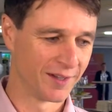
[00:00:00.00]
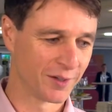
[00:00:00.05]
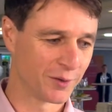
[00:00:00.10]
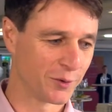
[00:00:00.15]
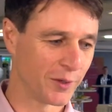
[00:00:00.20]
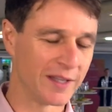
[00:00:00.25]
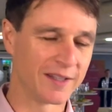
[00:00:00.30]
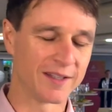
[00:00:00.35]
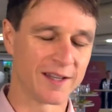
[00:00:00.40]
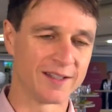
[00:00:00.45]

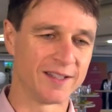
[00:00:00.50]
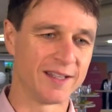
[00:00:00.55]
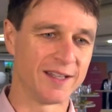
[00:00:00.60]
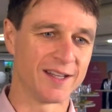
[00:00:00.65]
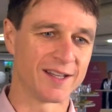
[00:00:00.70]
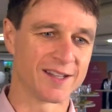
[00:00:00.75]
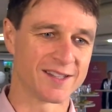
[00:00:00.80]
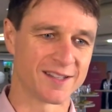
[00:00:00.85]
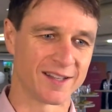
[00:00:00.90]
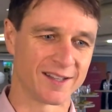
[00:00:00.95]
great
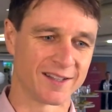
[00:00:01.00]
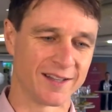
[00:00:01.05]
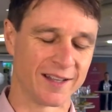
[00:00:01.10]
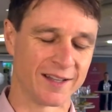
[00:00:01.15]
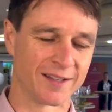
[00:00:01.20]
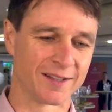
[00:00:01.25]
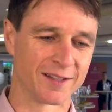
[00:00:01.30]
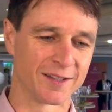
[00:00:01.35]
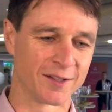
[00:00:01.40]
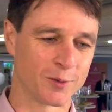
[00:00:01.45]
ideas
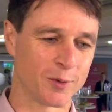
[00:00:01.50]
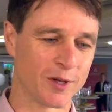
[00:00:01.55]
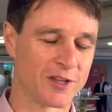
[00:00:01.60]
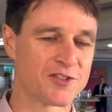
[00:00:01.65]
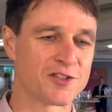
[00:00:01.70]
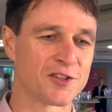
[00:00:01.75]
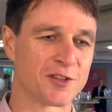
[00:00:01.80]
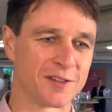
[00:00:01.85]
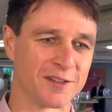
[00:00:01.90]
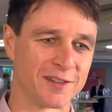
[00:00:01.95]
and
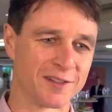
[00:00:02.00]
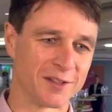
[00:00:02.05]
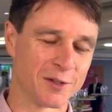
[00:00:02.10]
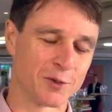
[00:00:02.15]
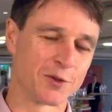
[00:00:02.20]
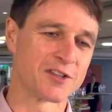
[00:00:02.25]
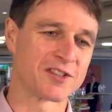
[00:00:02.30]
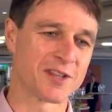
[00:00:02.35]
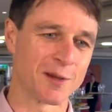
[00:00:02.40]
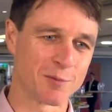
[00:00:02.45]
question
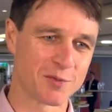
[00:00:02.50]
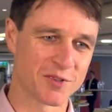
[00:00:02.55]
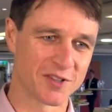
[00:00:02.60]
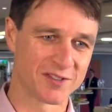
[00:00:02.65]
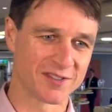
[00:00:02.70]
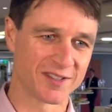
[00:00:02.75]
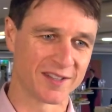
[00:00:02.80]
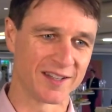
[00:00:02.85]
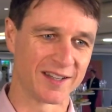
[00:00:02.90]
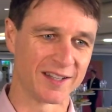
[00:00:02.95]
your
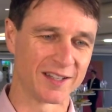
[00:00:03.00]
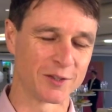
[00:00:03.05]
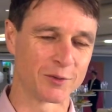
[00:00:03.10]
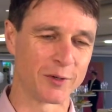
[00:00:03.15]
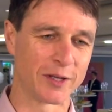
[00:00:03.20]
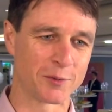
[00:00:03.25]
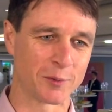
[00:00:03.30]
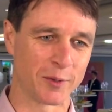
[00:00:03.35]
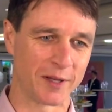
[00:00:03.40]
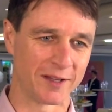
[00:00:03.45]
assumptions in a
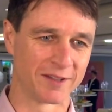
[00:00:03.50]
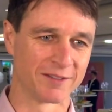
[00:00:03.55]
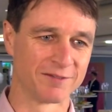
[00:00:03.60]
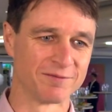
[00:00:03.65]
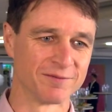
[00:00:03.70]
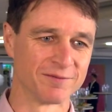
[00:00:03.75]
great way.